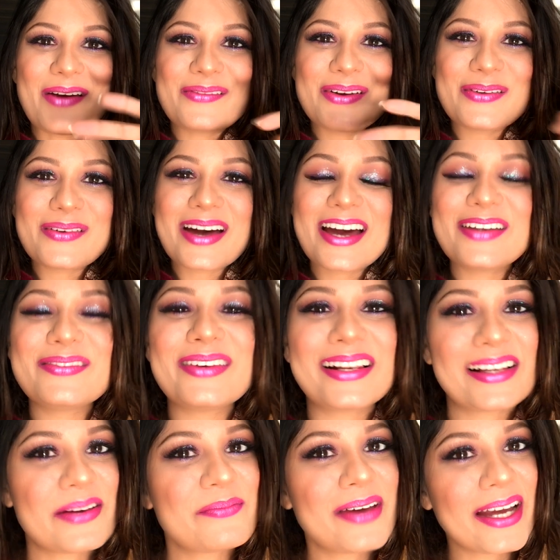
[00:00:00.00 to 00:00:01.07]
everyone,
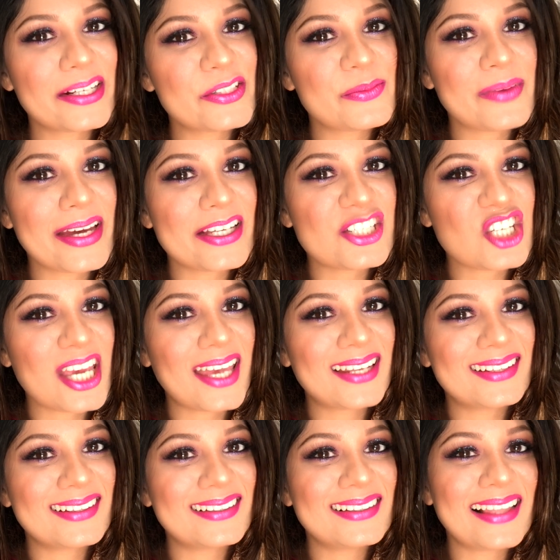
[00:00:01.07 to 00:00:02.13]
welcome back to my
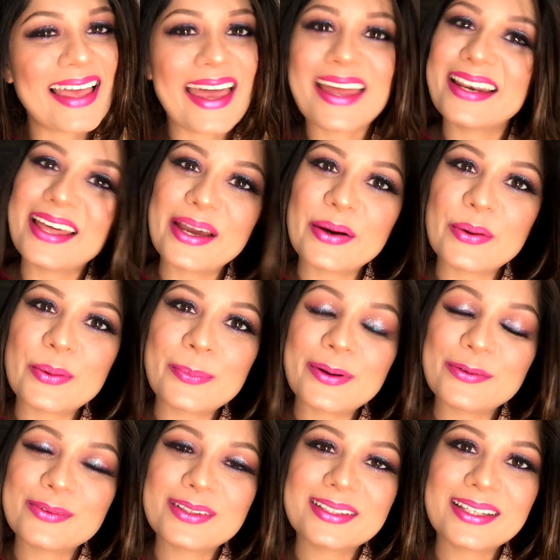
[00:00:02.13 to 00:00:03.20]
channel and I hope
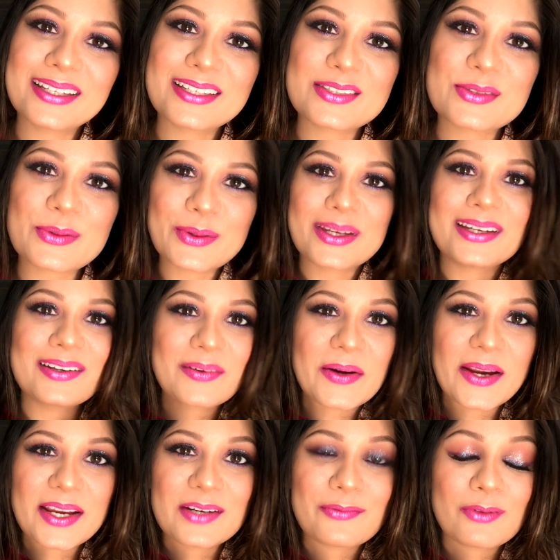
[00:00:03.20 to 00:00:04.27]
everything is going
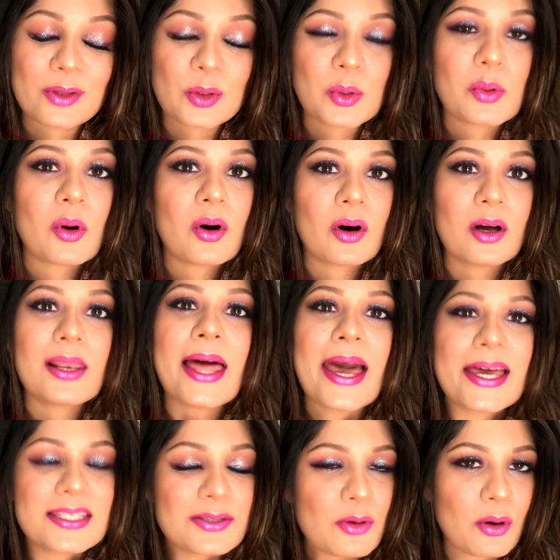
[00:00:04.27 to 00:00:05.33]
great with you all as